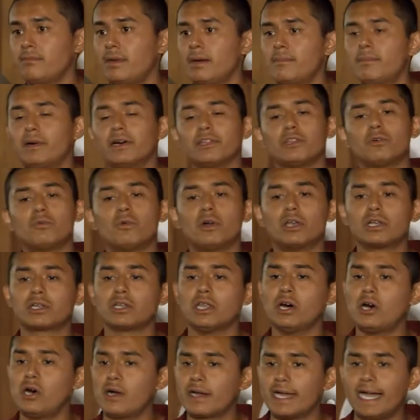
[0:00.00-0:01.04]
My mother worked
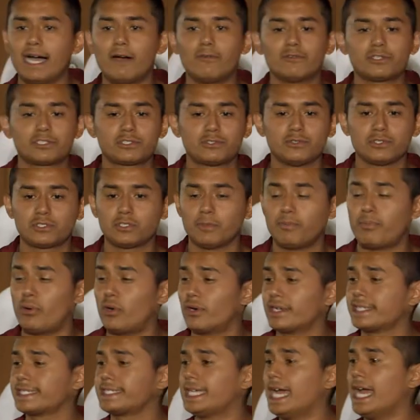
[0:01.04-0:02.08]
long hours to
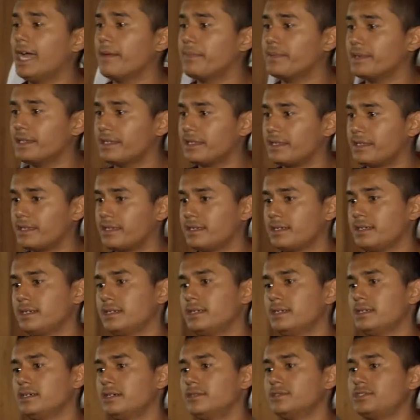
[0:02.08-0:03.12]
support his habit
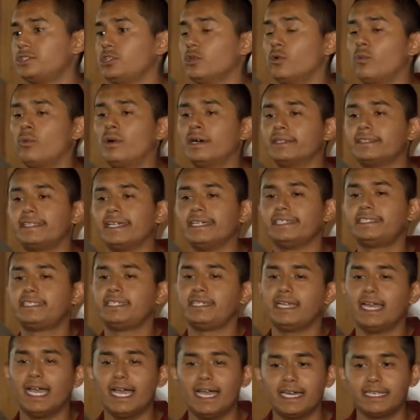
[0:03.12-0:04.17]
until one day
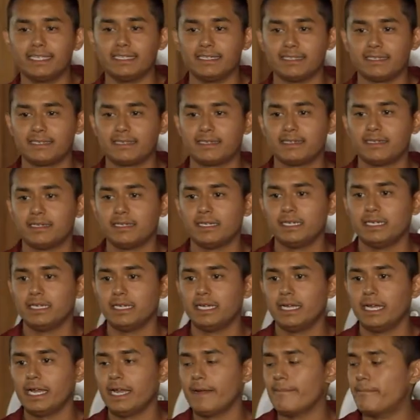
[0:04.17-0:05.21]
she had it
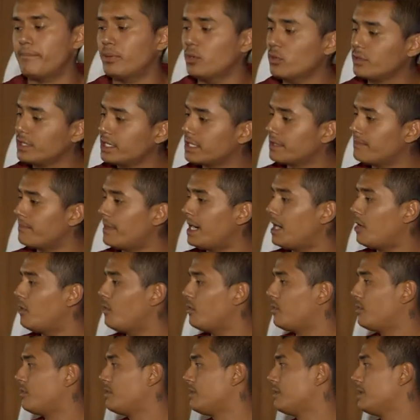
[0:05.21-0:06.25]
and booted him
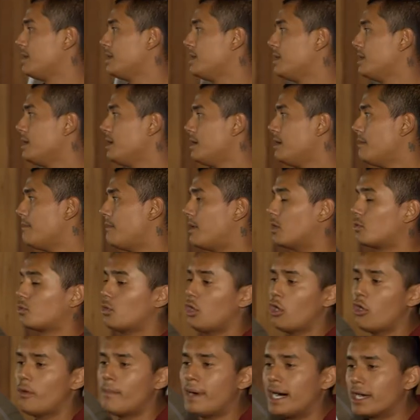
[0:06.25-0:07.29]
out. My
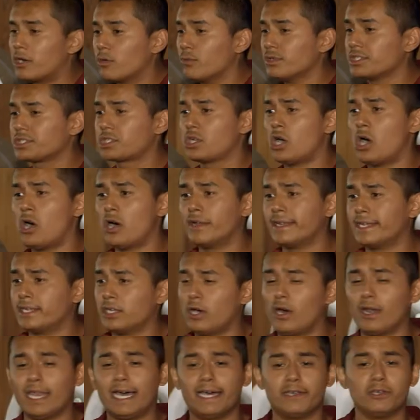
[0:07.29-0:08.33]
role model was gone
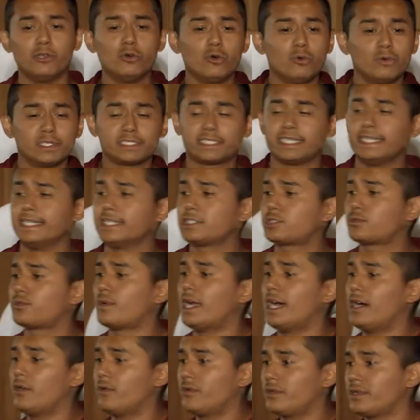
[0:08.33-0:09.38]
and all I knew was his
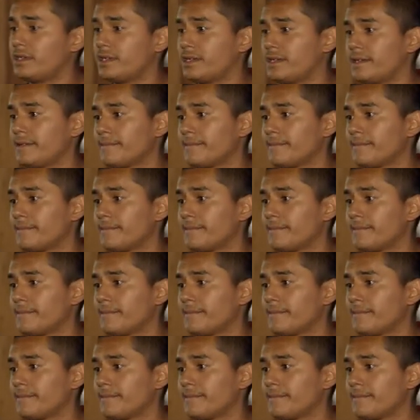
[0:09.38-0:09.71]
route.